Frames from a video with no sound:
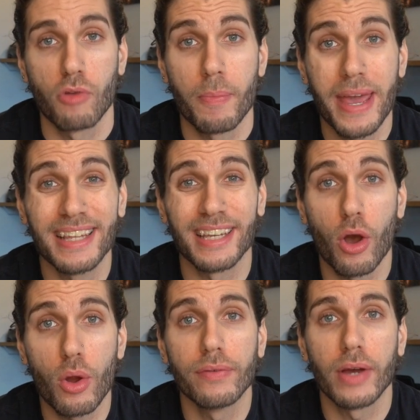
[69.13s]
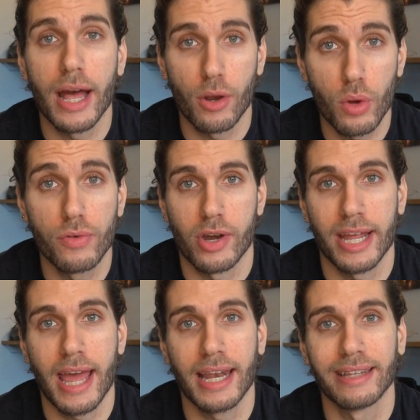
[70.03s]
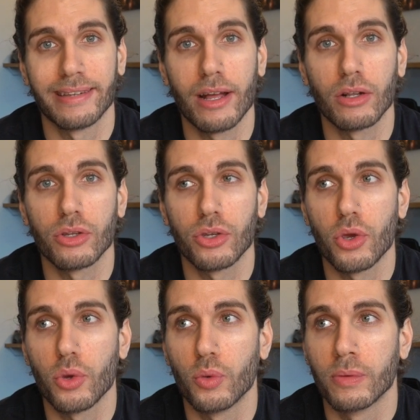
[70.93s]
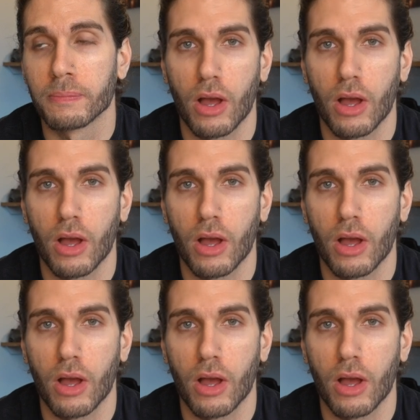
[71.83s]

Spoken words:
Repeat it over and over again until you